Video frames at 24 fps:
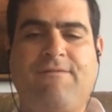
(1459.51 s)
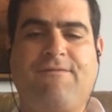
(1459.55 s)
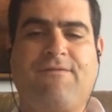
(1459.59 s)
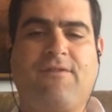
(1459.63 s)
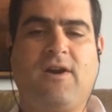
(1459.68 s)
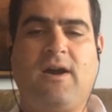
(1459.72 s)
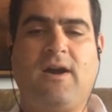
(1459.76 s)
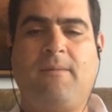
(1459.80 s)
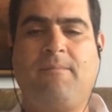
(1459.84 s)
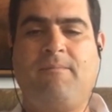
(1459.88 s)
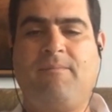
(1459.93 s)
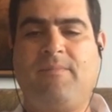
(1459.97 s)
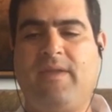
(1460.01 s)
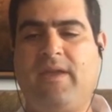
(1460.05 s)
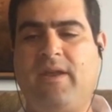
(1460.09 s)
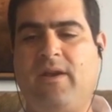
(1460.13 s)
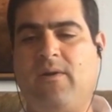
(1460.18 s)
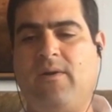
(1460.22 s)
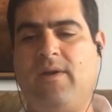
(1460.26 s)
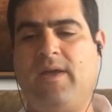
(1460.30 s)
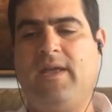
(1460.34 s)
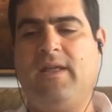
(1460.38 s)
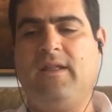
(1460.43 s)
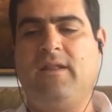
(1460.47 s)
from
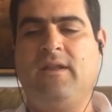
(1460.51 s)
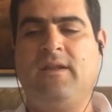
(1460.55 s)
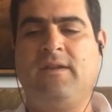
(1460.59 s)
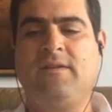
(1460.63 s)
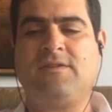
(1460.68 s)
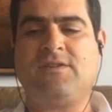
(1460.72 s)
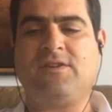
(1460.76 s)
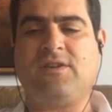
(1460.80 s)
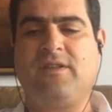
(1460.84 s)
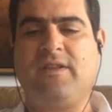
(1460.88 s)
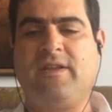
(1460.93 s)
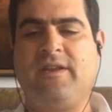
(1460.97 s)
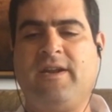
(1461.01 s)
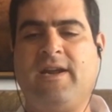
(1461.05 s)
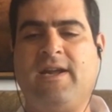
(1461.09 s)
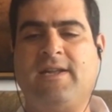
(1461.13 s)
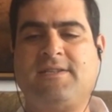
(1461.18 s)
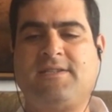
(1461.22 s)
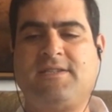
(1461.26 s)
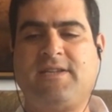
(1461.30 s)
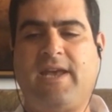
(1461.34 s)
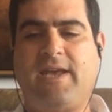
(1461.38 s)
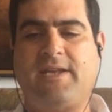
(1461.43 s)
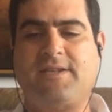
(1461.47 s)
England to the
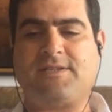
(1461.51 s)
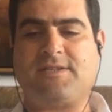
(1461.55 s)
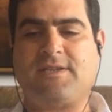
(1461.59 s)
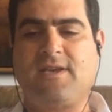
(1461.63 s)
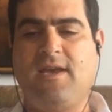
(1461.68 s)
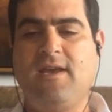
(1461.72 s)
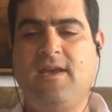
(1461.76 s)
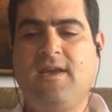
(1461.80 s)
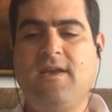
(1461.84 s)
United States.